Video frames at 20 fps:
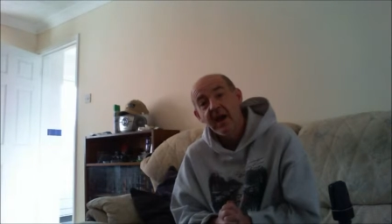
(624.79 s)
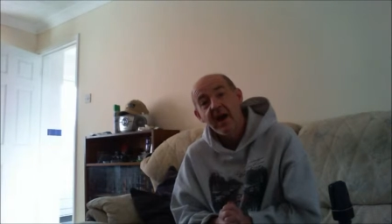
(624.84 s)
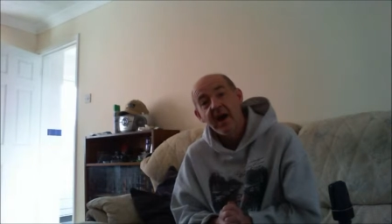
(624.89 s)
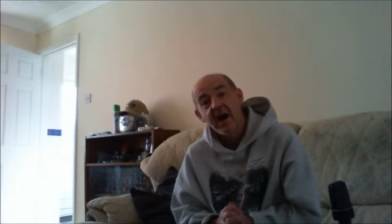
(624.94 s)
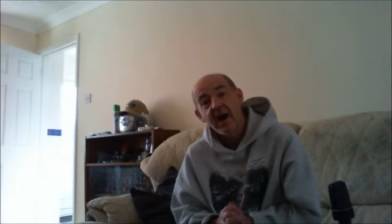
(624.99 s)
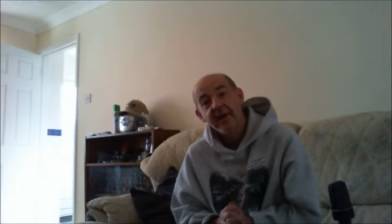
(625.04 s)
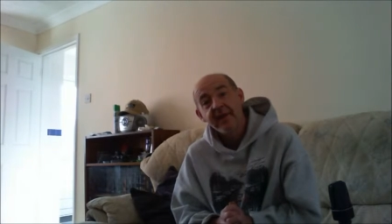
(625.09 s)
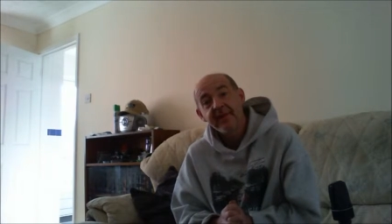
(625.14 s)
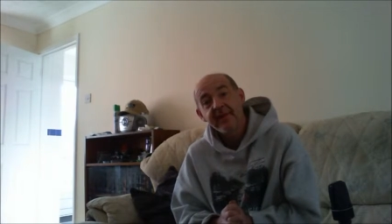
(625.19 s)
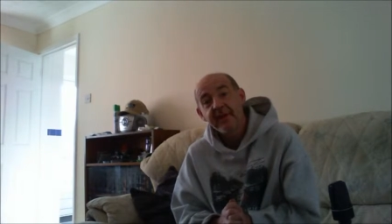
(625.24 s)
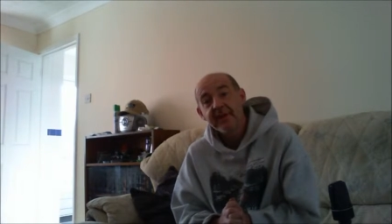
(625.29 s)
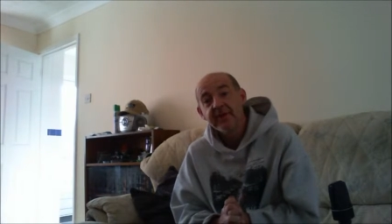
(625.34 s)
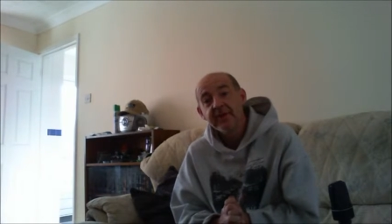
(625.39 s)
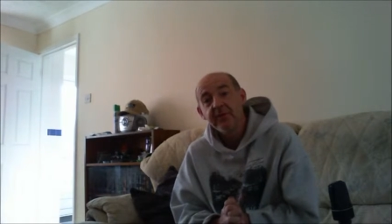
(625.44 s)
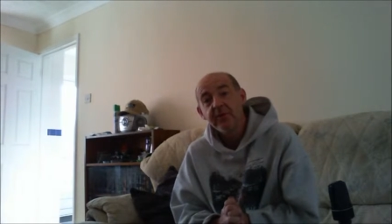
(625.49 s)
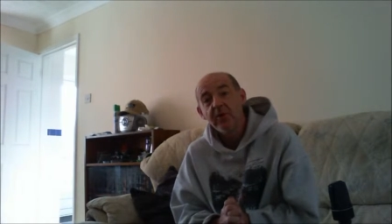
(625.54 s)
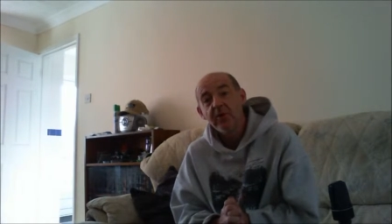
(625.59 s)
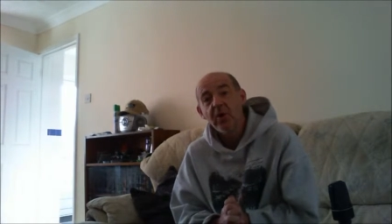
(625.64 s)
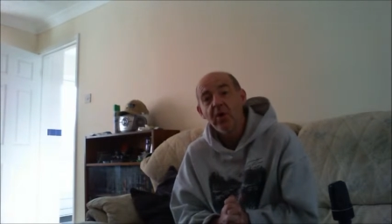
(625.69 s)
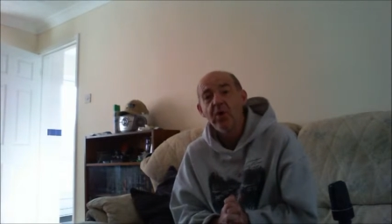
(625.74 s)
I thank
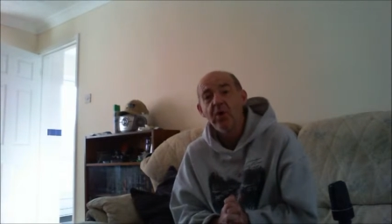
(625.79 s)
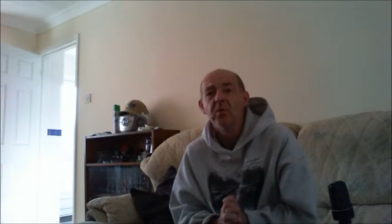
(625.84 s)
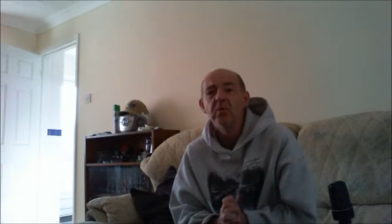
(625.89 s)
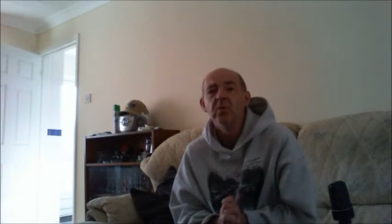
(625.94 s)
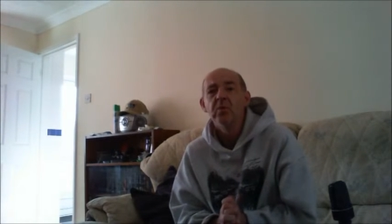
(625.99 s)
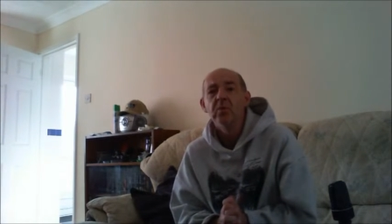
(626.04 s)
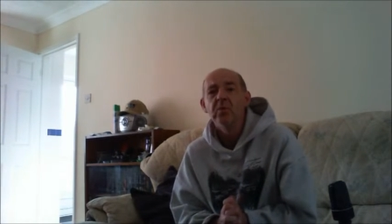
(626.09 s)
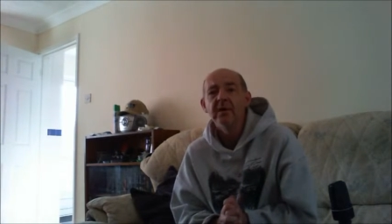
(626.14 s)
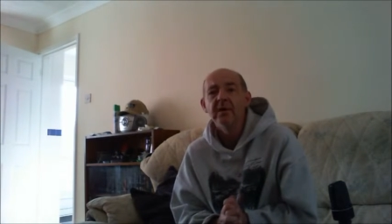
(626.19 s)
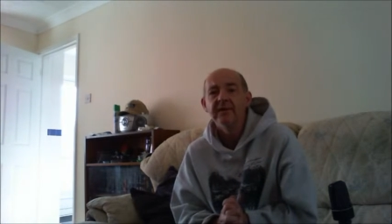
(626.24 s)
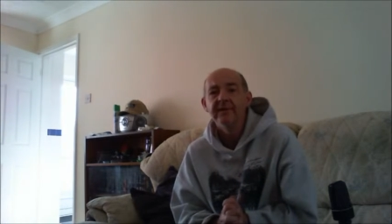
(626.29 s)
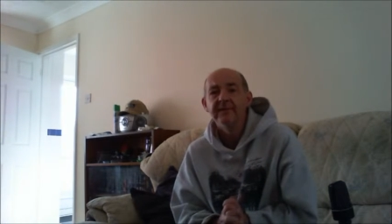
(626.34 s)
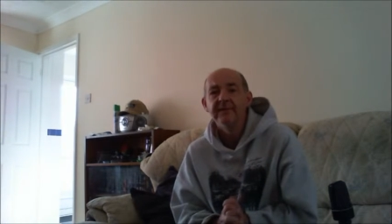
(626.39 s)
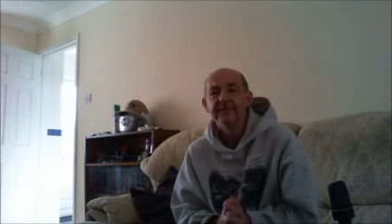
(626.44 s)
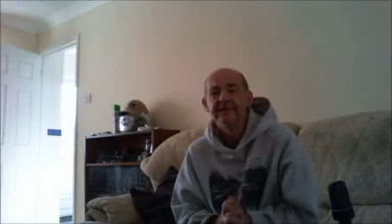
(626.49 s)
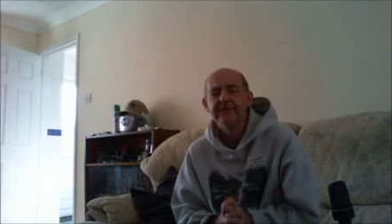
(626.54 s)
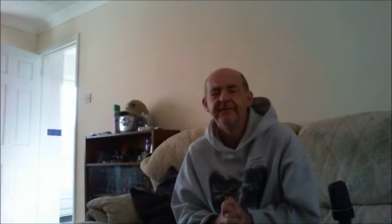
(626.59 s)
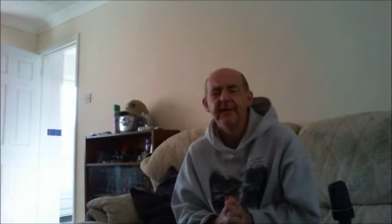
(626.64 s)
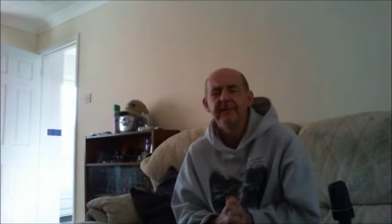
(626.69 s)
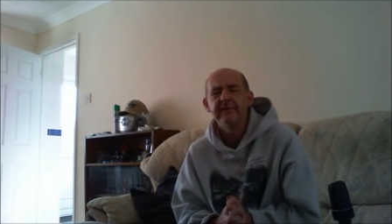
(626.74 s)
you all
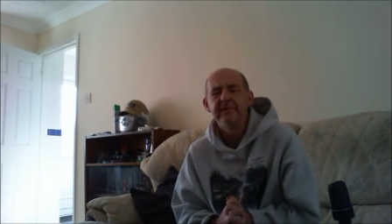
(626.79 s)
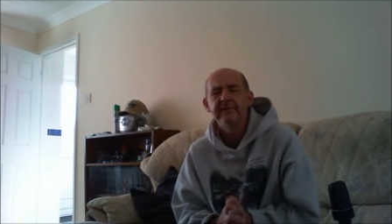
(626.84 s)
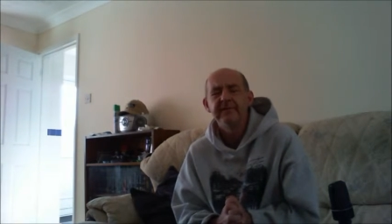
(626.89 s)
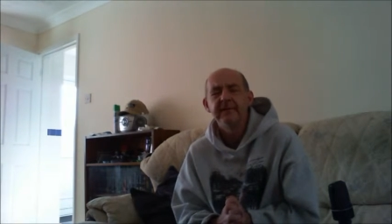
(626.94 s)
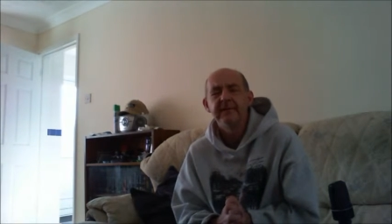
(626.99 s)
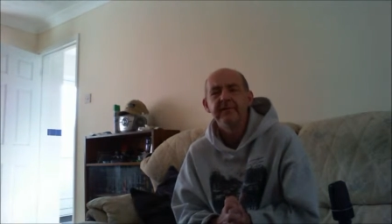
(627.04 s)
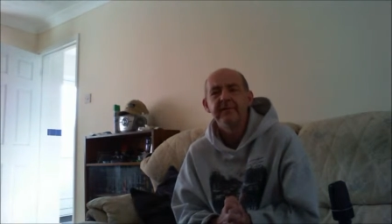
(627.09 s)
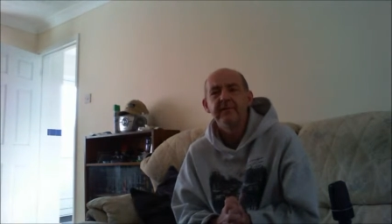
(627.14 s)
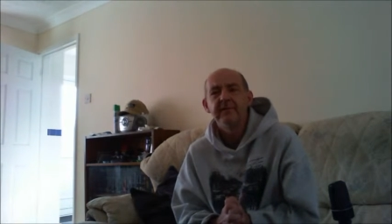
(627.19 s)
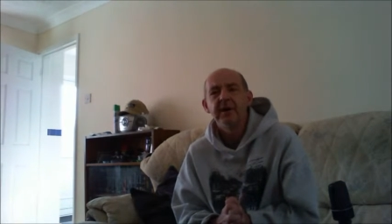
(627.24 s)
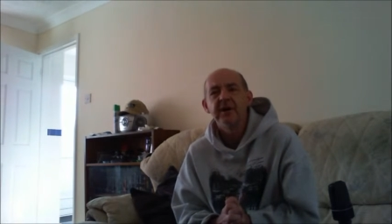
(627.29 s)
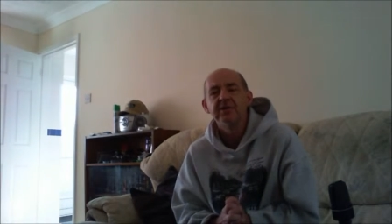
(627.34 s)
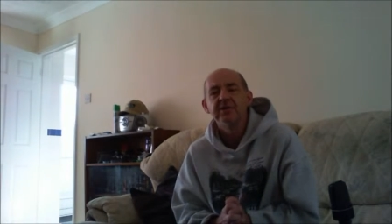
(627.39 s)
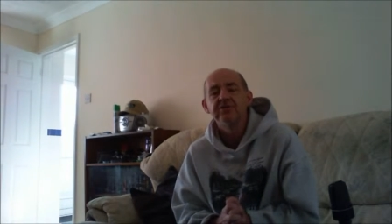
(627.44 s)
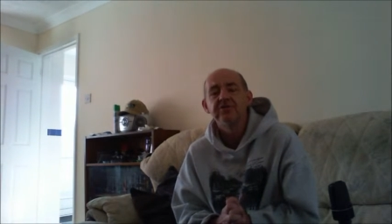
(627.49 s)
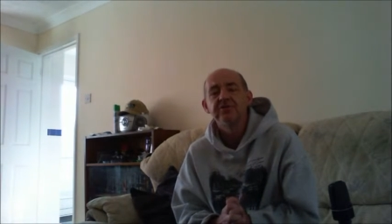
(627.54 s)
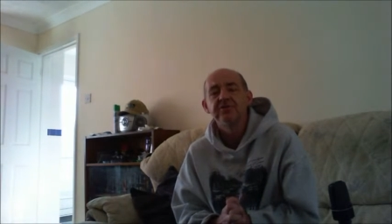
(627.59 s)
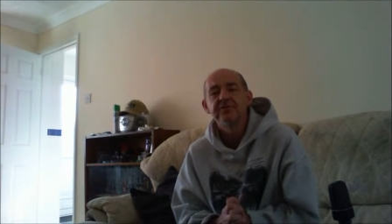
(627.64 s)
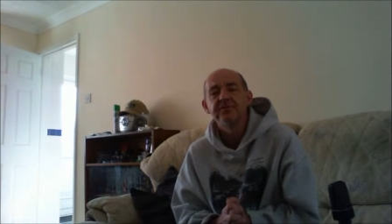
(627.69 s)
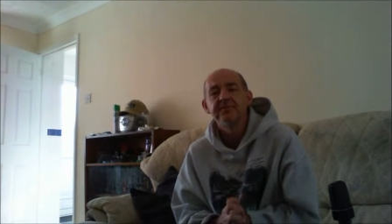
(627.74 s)
very, very
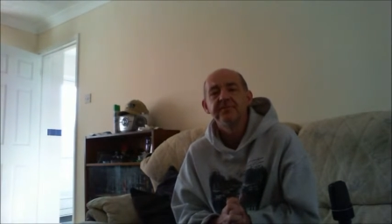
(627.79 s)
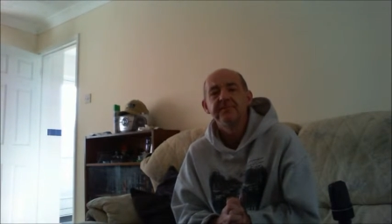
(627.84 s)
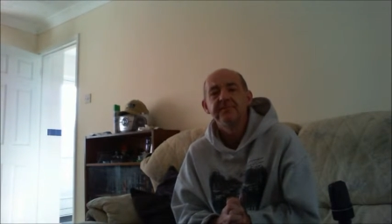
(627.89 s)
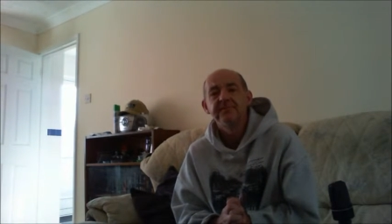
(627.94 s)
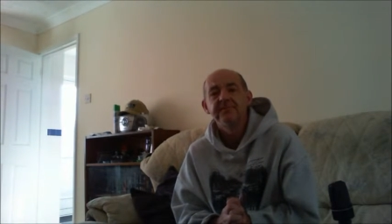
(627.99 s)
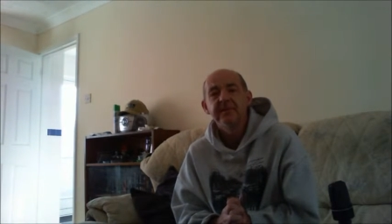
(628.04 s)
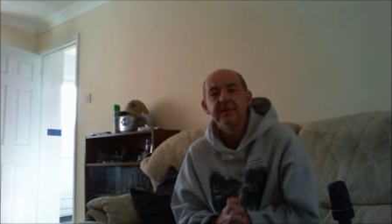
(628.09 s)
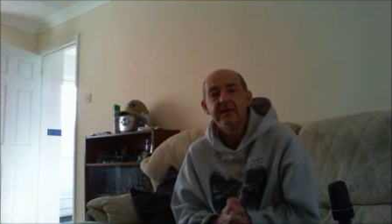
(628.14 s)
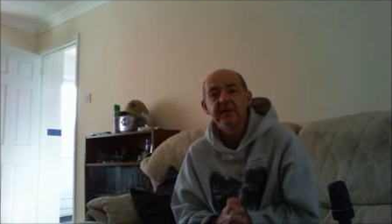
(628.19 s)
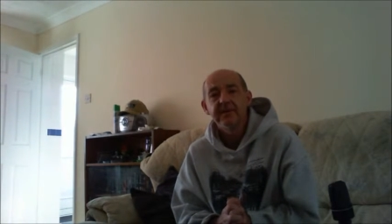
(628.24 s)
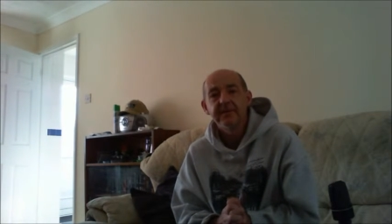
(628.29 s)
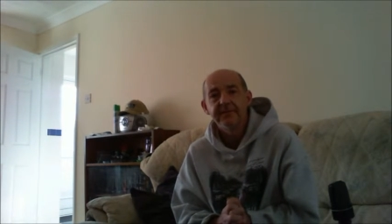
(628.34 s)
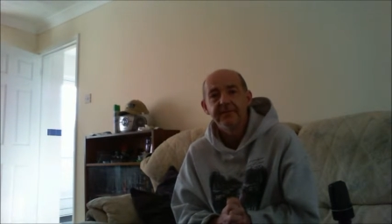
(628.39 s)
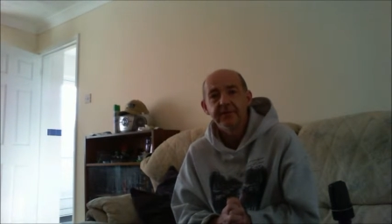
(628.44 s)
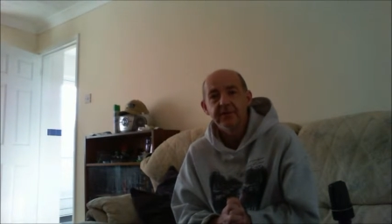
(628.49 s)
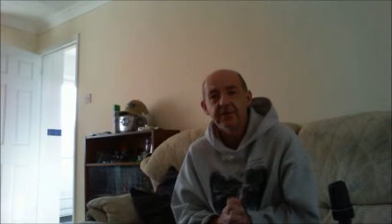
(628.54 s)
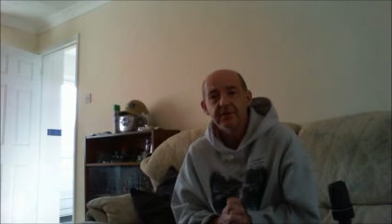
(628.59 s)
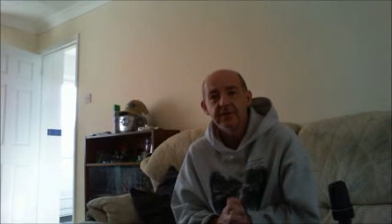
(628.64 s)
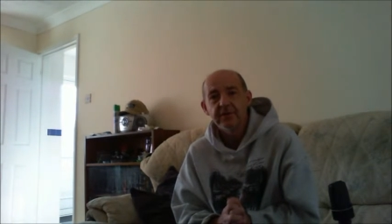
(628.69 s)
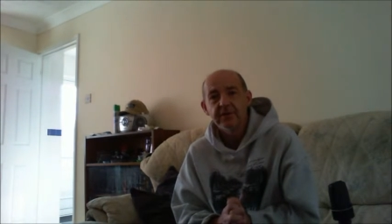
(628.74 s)
much for
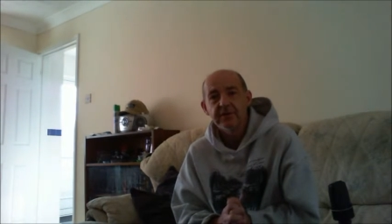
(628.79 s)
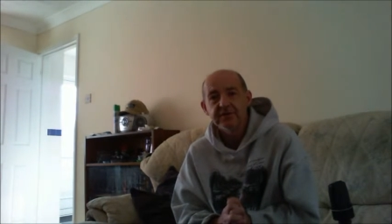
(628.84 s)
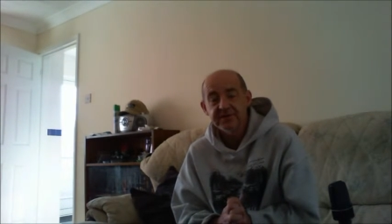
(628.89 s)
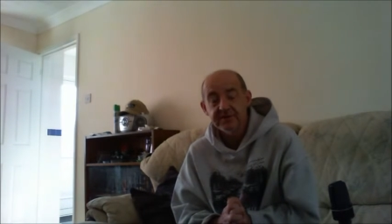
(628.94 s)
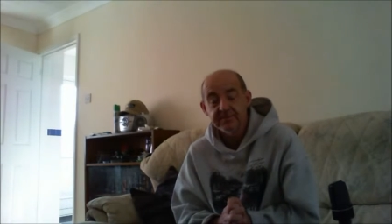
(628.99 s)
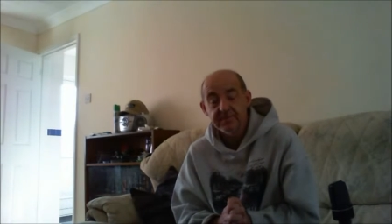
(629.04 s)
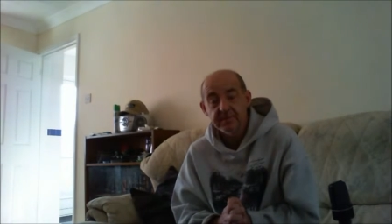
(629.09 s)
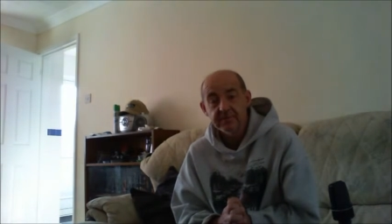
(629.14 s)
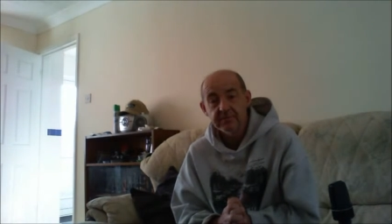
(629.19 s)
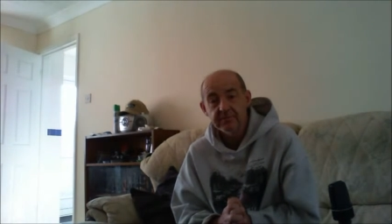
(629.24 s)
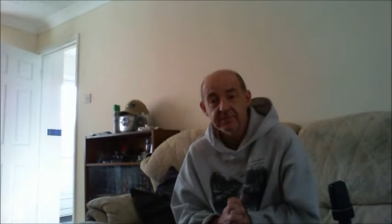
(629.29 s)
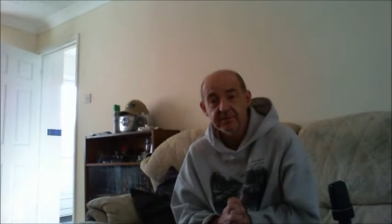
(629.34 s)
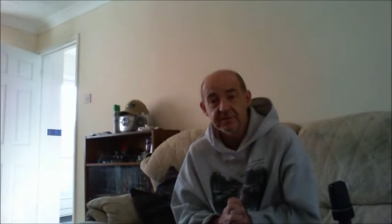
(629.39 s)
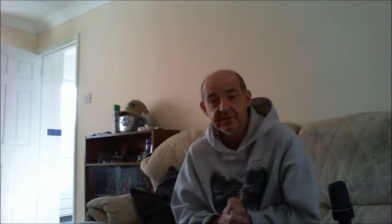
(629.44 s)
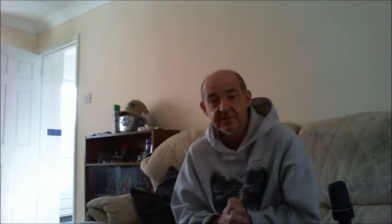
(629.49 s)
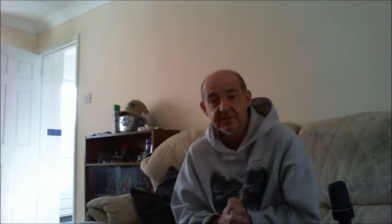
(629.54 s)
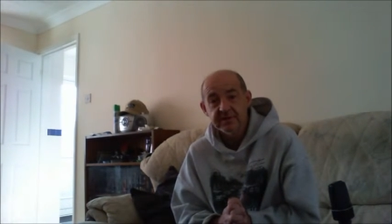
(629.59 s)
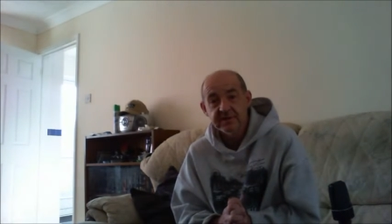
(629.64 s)
your support,